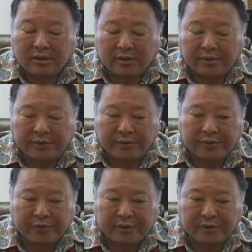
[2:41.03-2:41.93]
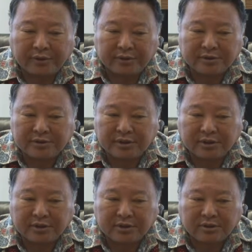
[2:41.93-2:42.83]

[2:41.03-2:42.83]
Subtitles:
The other thing is that